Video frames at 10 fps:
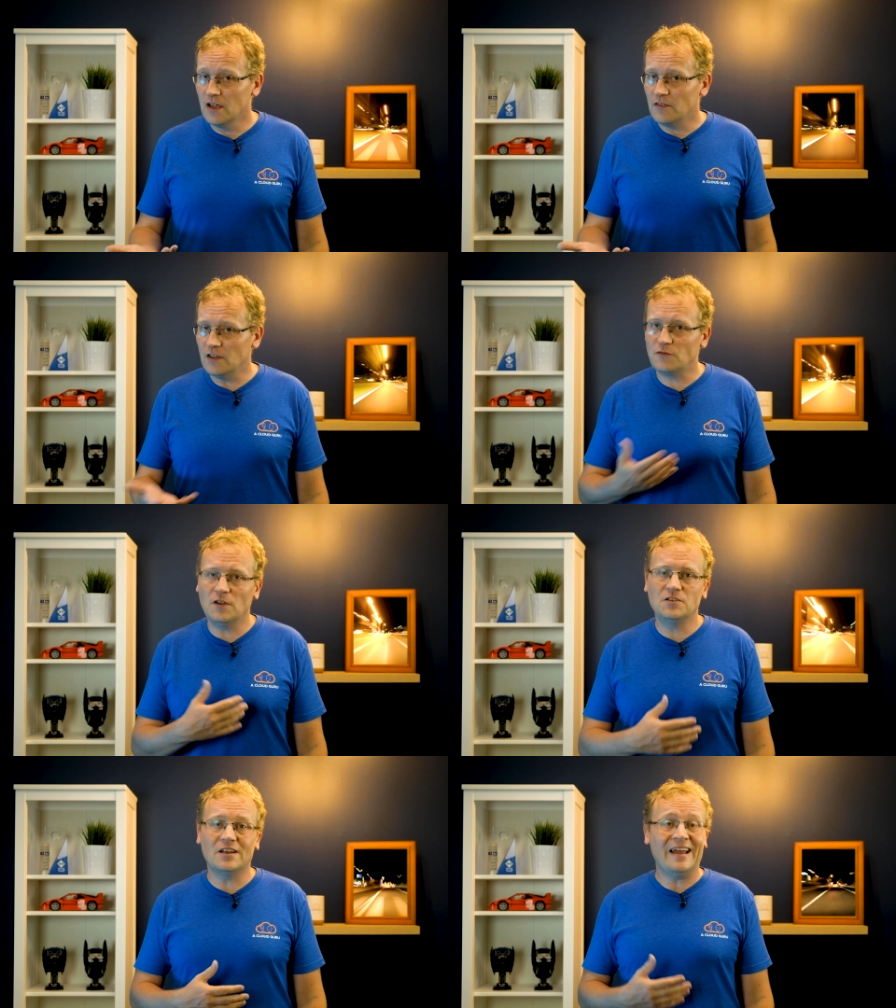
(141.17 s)
This
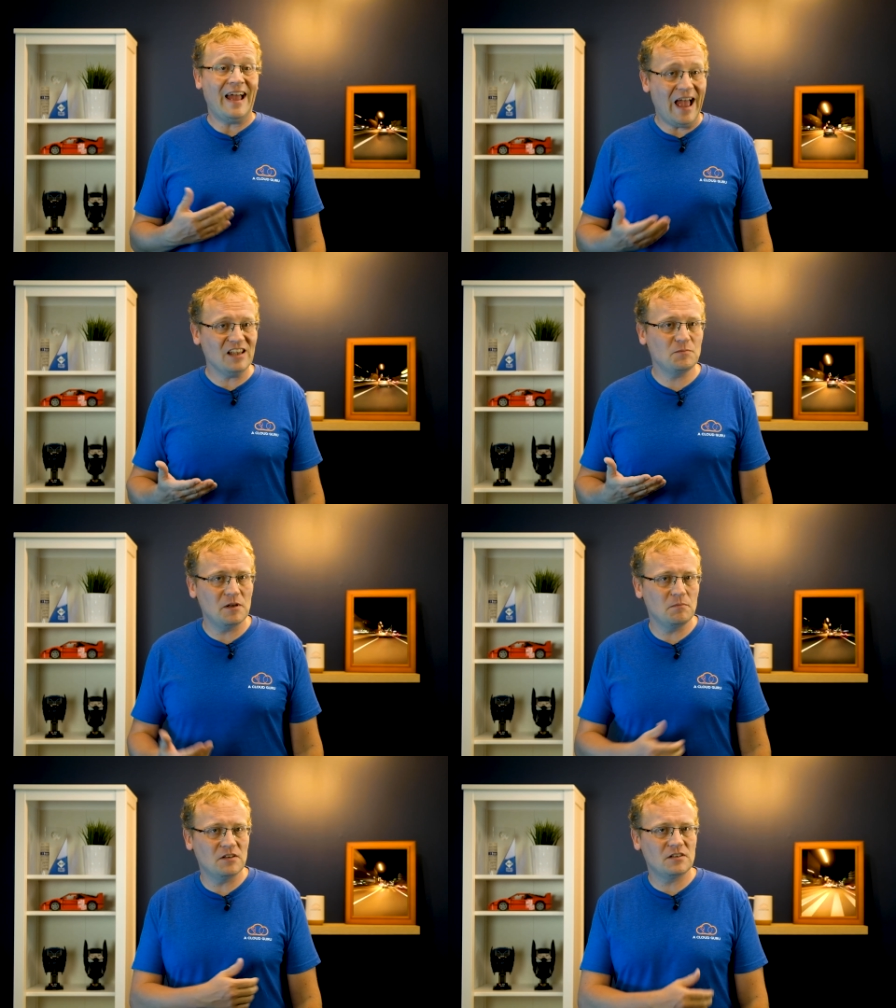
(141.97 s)
feature has
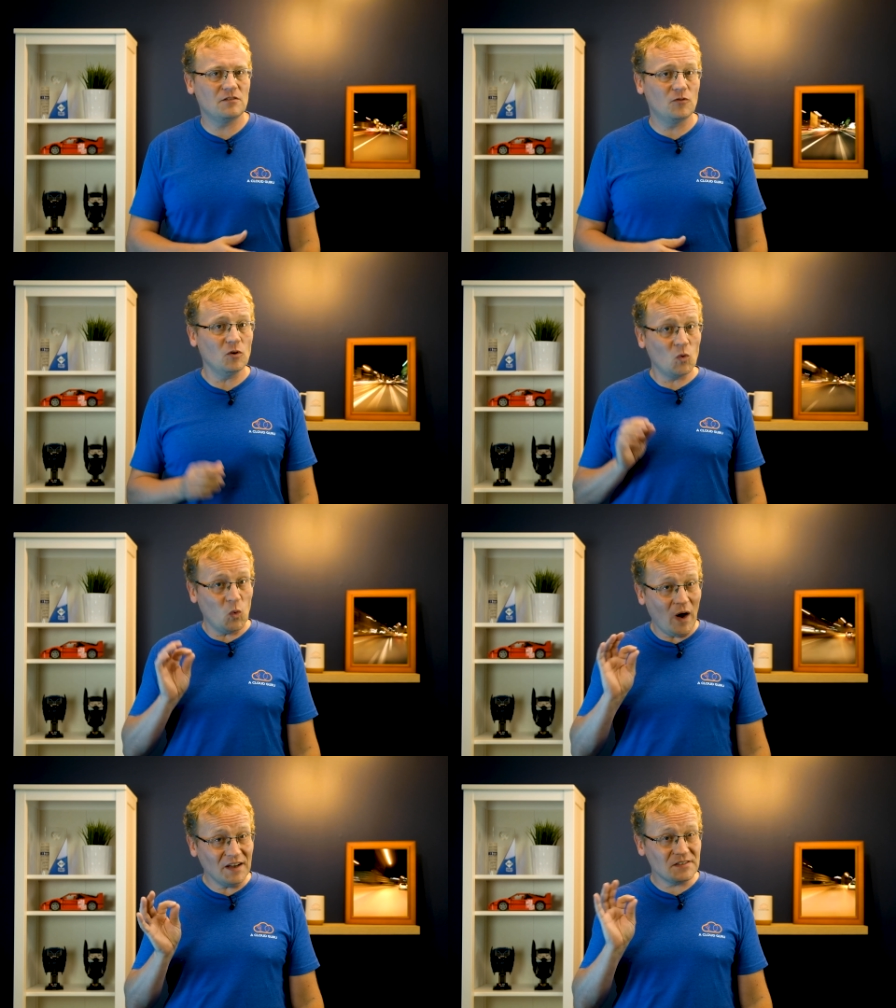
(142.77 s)
been missing for
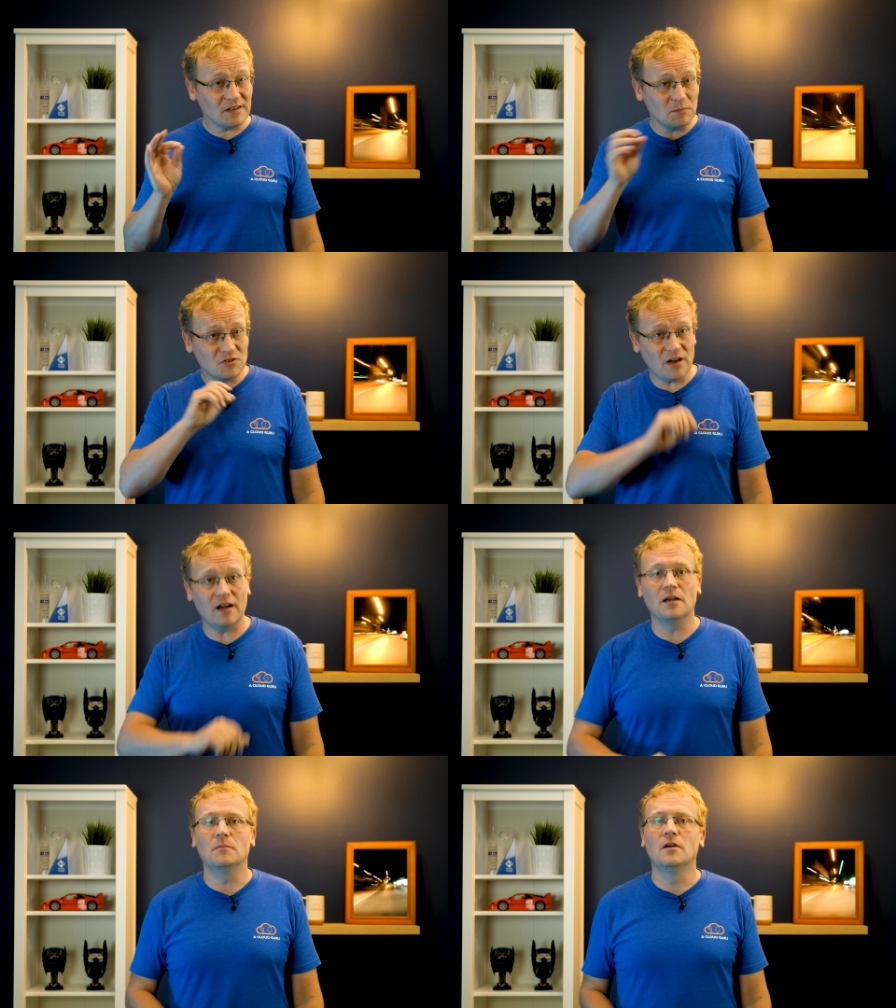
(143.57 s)
quite some
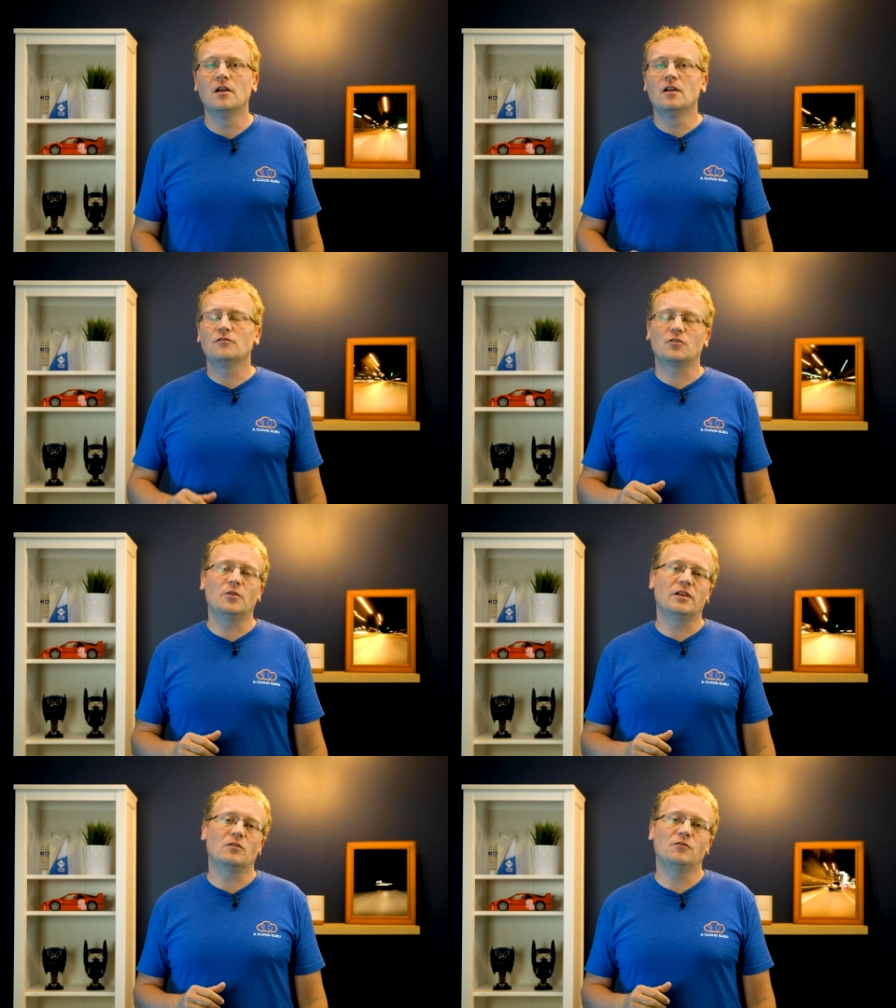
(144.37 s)
time for
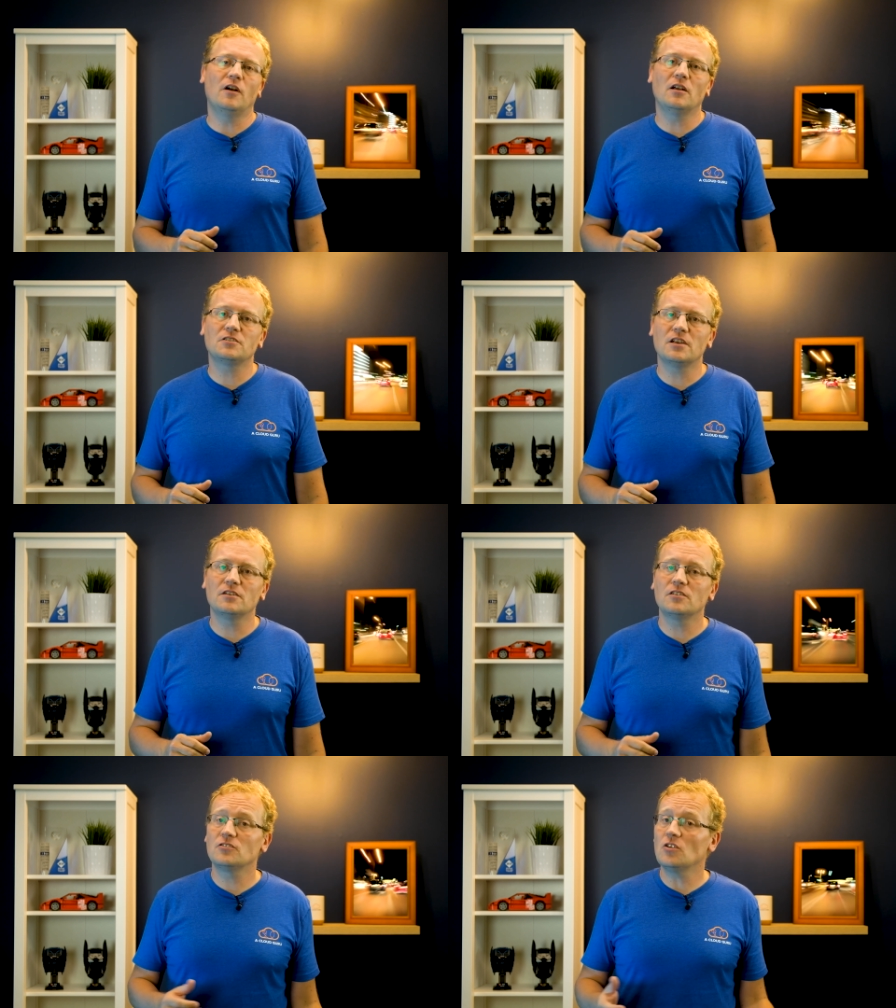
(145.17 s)
critical file
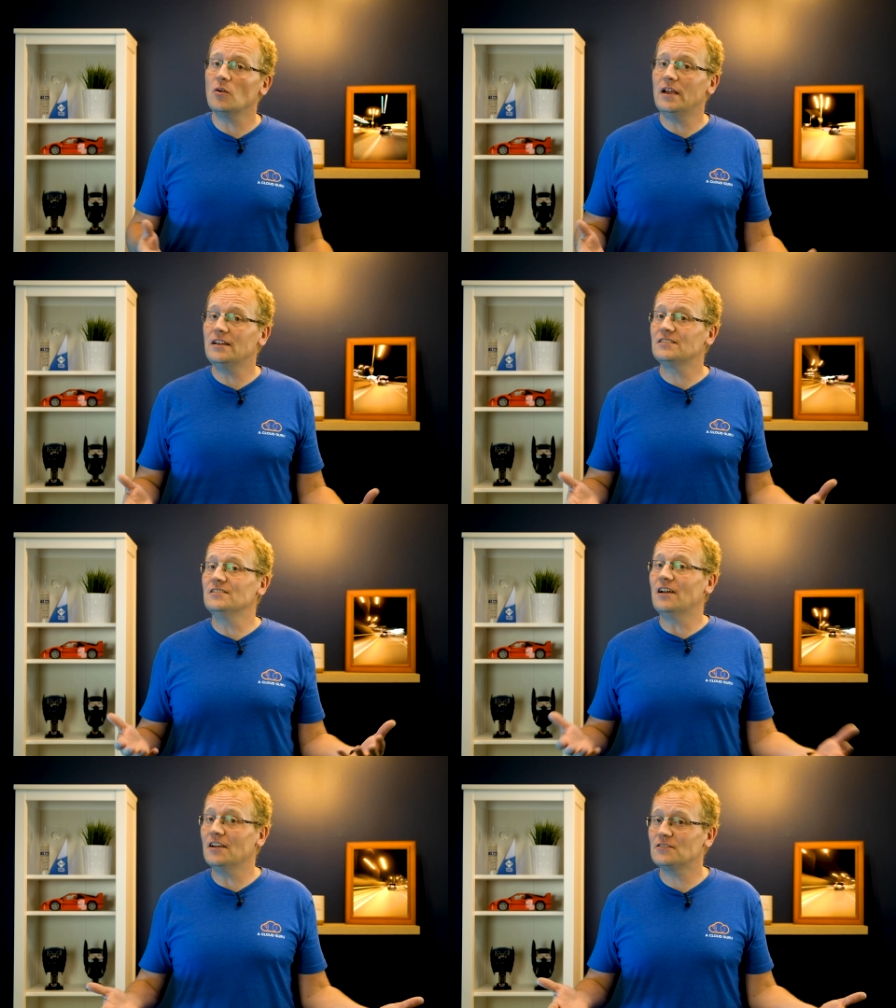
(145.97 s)
shares, so it is
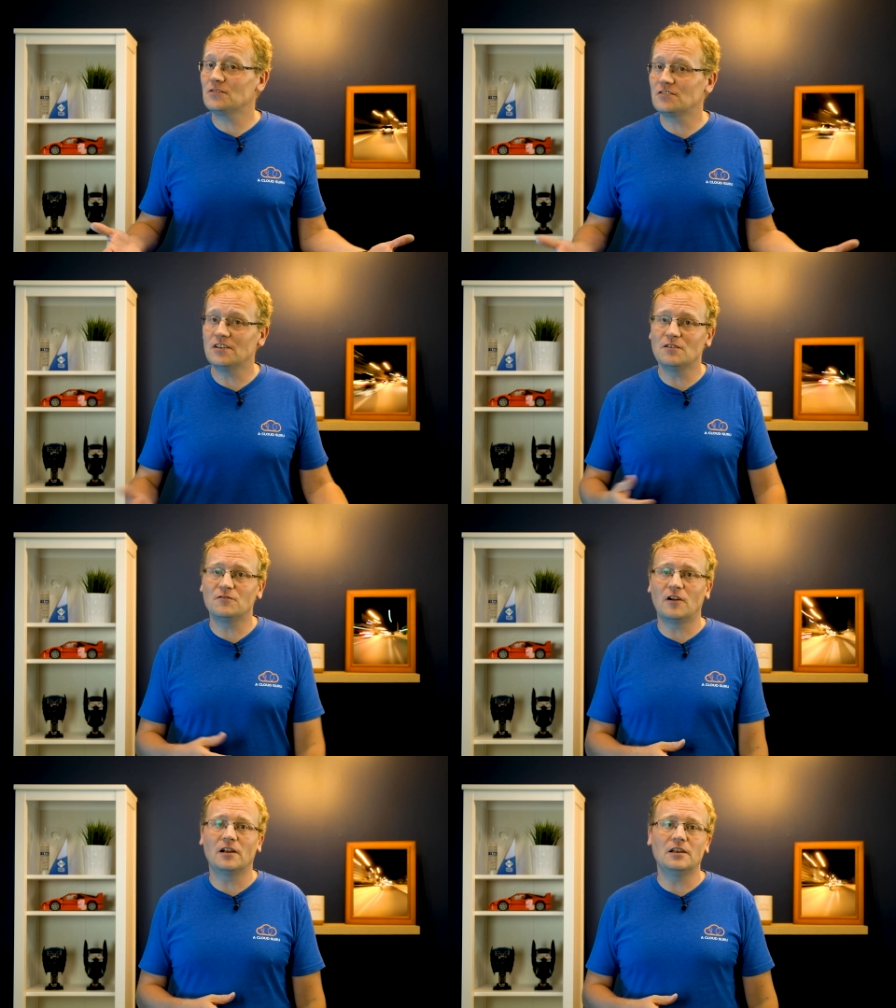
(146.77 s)
nice to see it
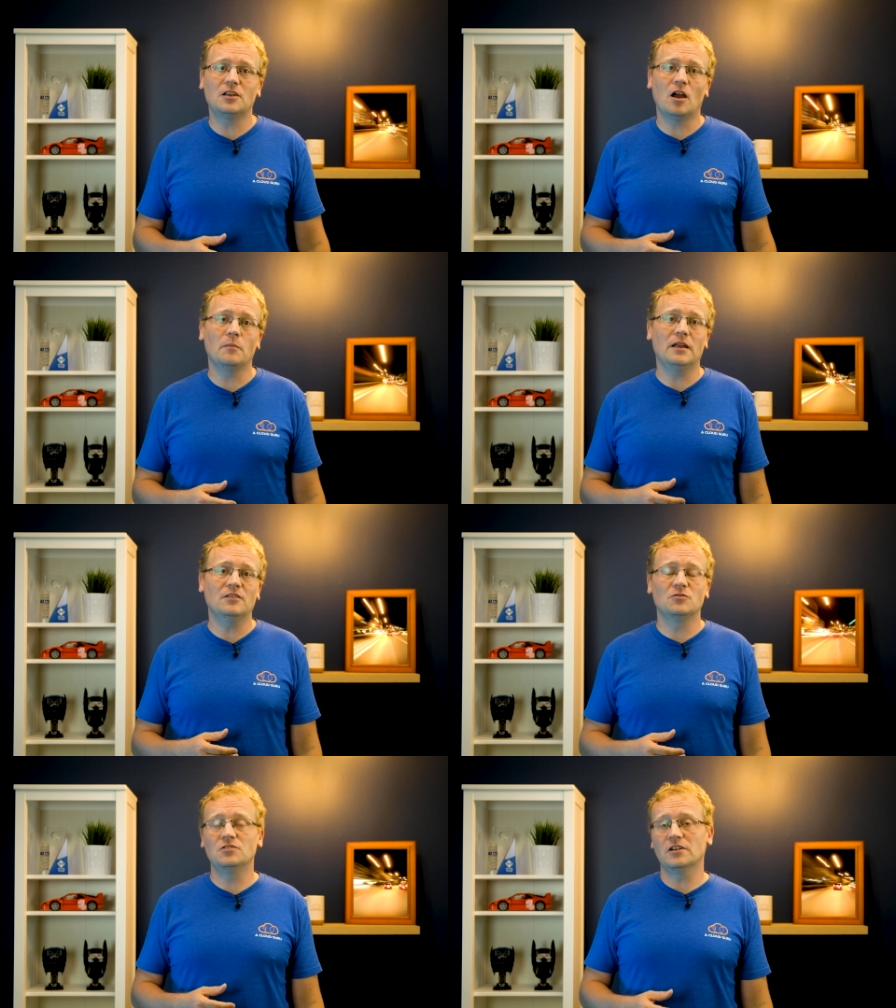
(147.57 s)
finally coming
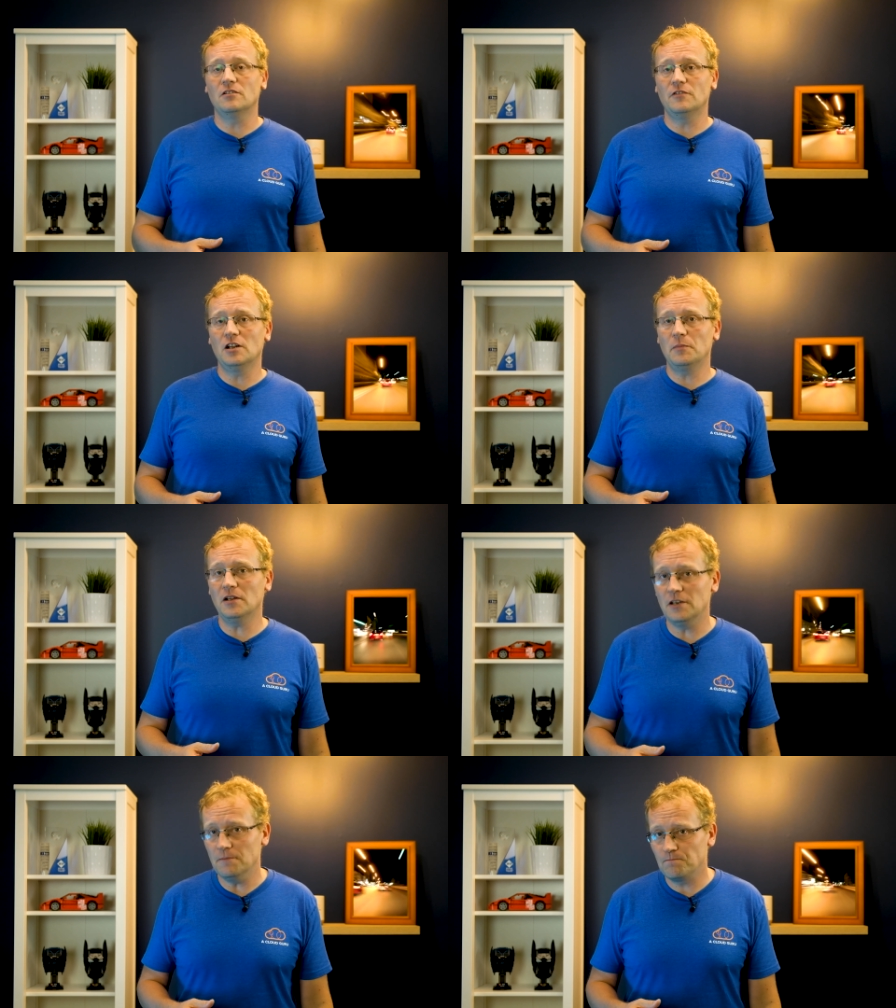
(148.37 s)
into general
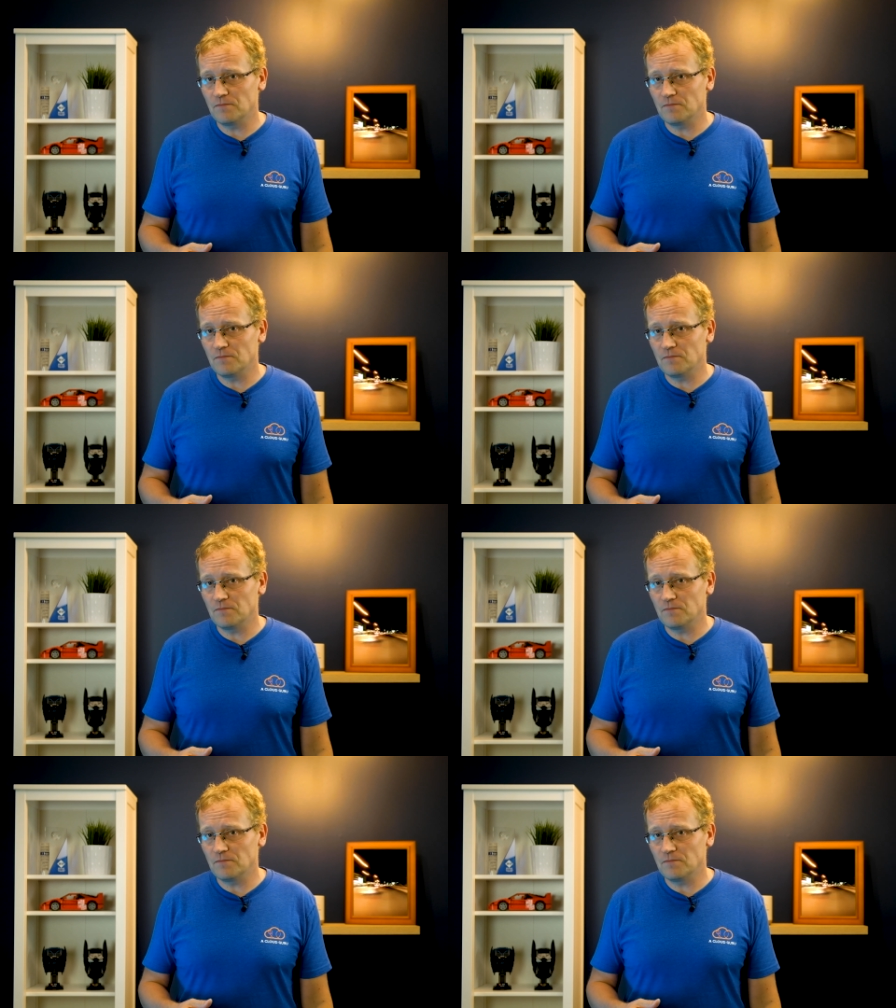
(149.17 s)
availability.